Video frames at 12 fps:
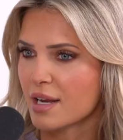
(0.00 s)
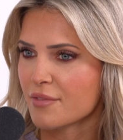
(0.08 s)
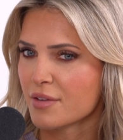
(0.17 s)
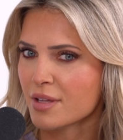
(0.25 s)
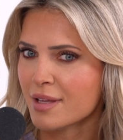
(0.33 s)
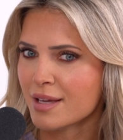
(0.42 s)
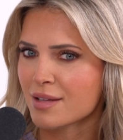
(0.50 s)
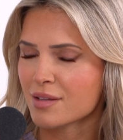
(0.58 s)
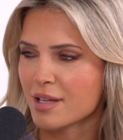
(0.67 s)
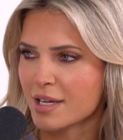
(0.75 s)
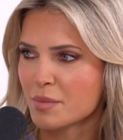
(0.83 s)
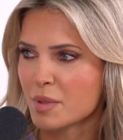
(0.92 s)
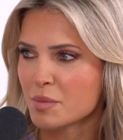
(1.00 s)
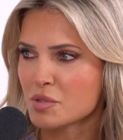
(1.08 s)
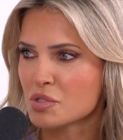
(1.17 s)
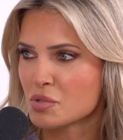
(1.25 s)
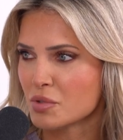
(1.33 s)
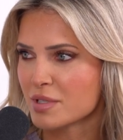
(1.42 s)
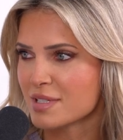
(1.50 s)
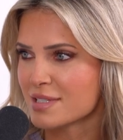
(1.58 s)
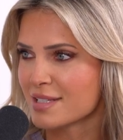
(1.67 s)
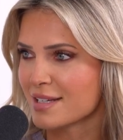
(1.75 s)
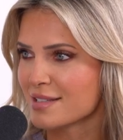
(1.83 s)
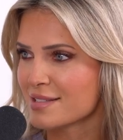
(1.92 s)
I feel like a lot of people snore
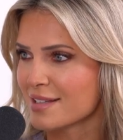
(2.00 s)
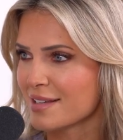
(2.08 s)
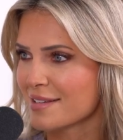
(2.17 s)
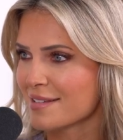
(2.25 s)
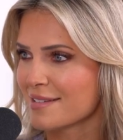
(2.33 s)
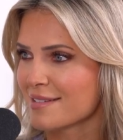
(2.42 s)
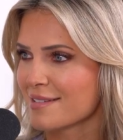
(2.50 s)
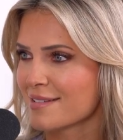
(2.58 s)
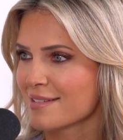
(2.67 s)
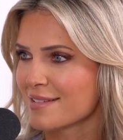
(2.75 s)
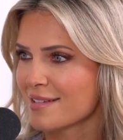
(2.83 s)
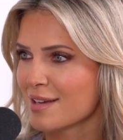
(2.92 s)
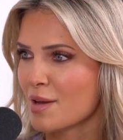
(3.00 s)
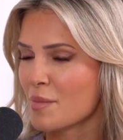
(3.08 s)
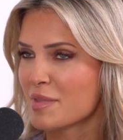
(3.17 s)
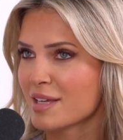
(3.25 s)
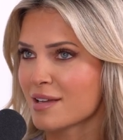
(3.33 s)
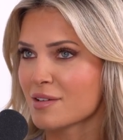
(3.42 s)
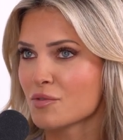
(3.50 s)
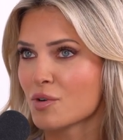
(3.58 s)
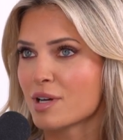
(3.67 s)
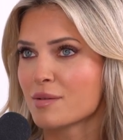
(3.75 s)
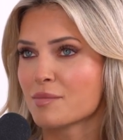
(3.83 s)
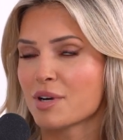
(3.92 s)
these days. Like I'm thinking of
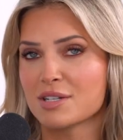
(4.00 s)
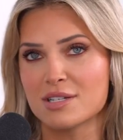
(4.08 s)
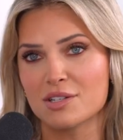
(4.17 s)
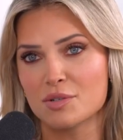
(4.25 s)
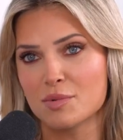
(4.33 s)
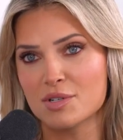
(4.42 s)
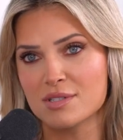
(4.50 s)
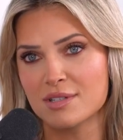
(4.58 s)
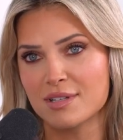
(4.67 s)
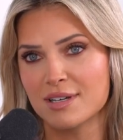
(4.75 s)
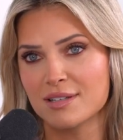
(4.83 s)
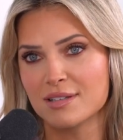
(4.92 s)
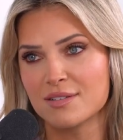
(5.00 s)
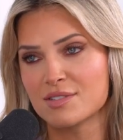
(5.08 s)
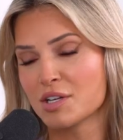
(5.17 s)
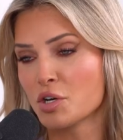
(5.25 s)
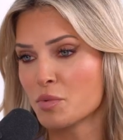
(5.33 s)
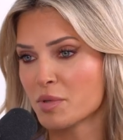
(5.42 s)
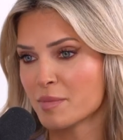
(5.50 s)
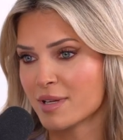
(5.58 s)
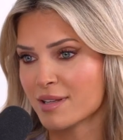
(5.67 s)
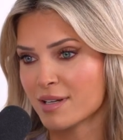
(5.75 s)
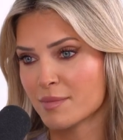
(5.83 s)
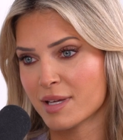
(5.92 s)
one particular person that lives at home with
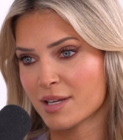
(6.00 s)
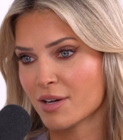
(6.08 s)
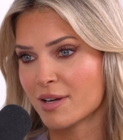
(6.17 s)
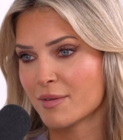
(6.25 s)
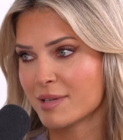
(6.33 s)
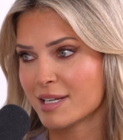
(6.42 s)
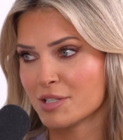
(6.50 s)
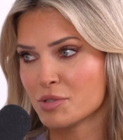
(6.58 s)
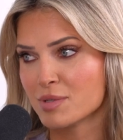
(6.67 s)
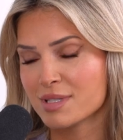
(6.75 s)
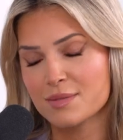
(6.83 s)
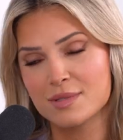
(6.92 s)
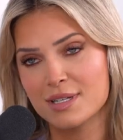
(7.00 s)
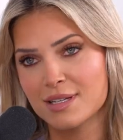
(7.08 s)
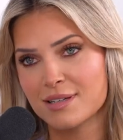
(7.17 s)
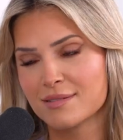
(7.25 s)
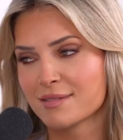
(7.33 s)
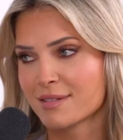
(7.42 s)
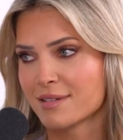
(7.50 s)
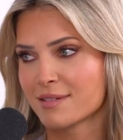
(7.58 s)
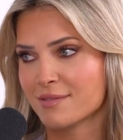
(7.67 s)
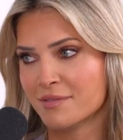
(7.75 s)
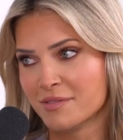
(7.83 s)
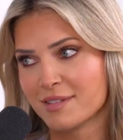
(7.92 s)
me that I'm like, all right, we need to do a sleep study.
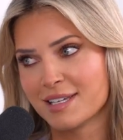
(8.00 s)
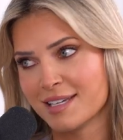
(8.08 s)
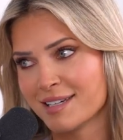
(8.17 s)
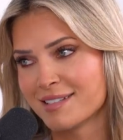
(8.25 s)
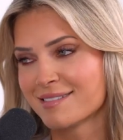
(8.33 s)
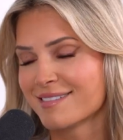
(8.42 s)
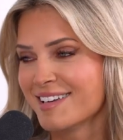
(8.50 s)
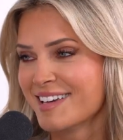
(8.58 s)
Ian.